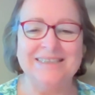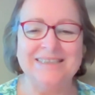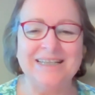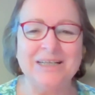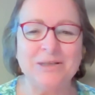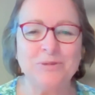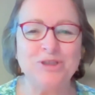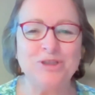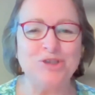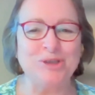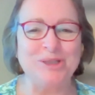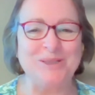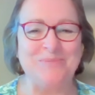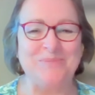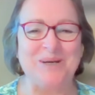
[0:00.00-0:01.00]
Today we're
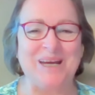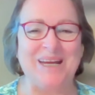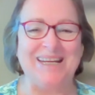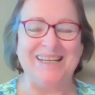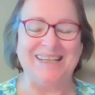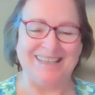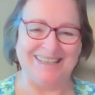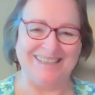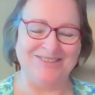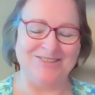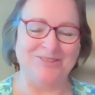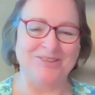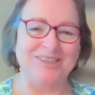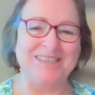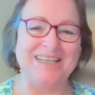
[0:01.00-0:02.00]
joined by
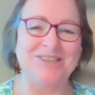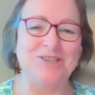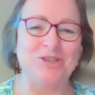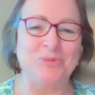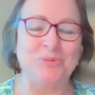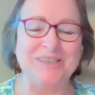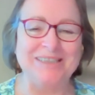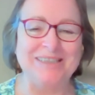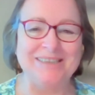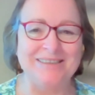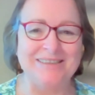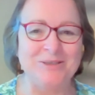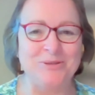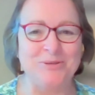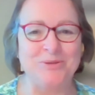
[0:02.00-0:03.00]
Dr. Nasha
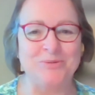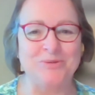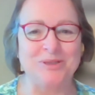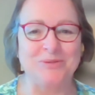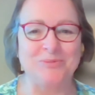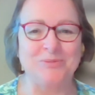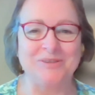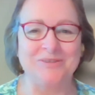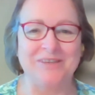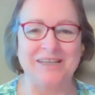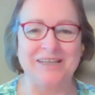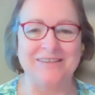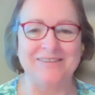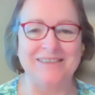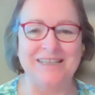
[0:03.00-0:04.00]
Winters, who's also one of the
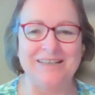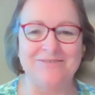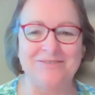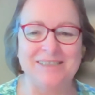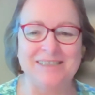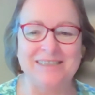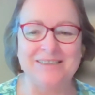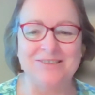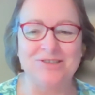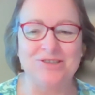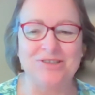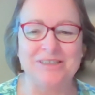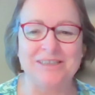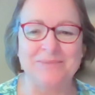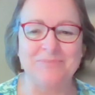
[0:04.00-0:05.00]
LDN Research
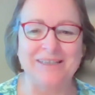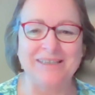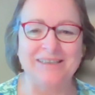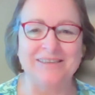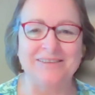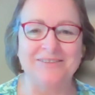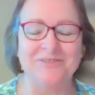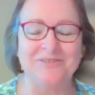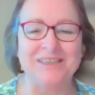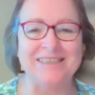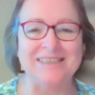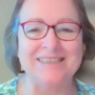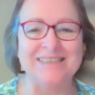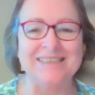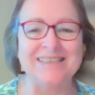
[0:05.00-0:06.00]
Trust medical
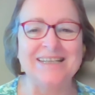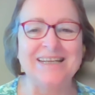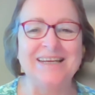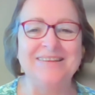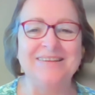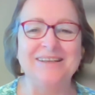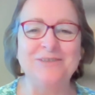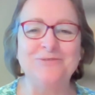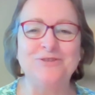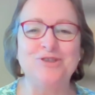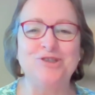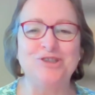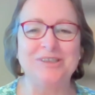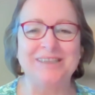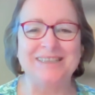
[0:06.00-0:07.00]
advisors. Thank you for
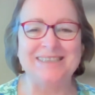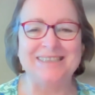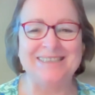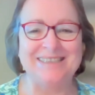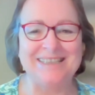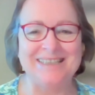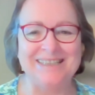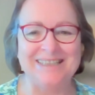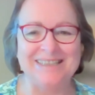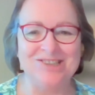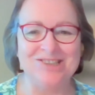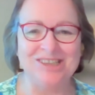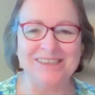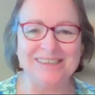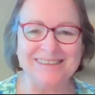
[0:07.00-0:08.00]
joining us today,
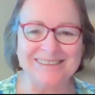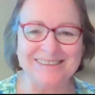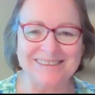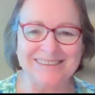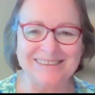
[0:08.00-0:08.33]
Nasha.